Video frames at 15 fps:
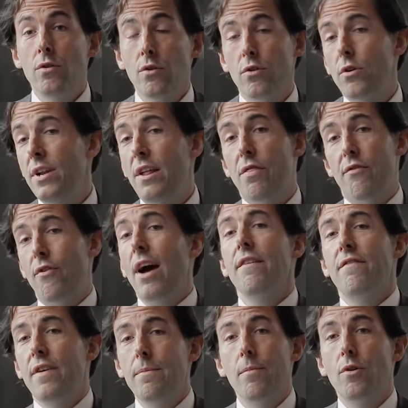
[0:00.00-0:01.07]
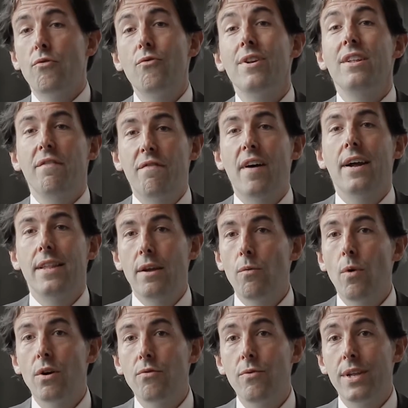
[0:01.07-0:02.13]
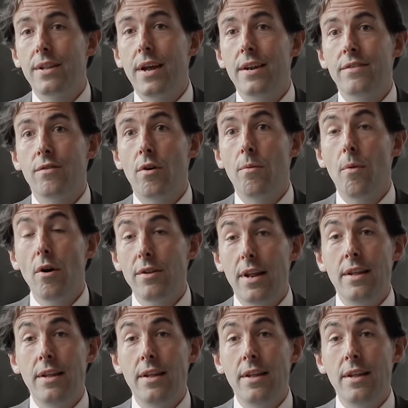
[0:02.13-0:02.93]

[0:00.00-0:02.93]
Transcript: not only thriving, but redefining what retail is all about.